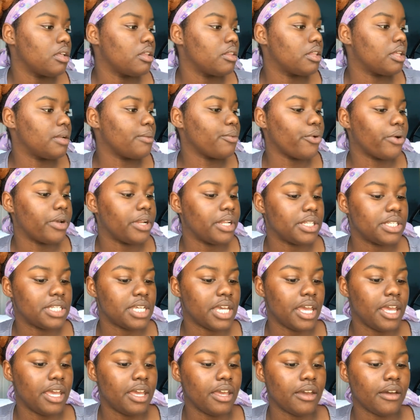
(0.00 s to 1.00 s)
Then I'm going to
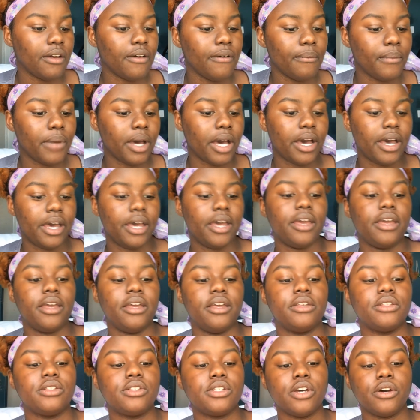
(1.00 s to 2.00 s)
take my
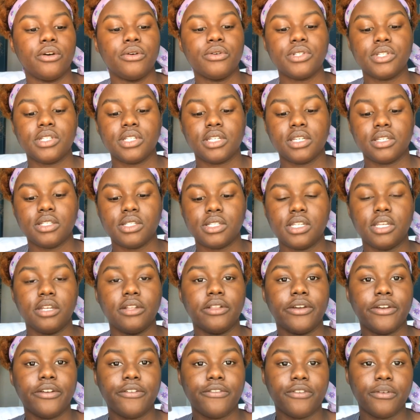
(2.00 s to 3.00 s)
Toast
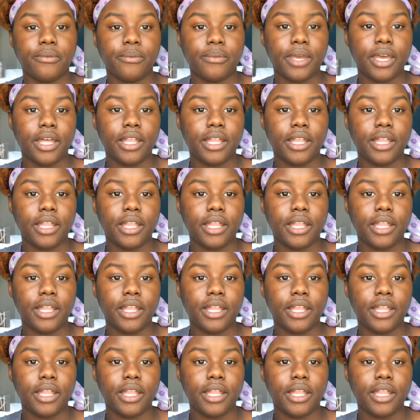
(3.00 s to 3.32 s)
Concealer from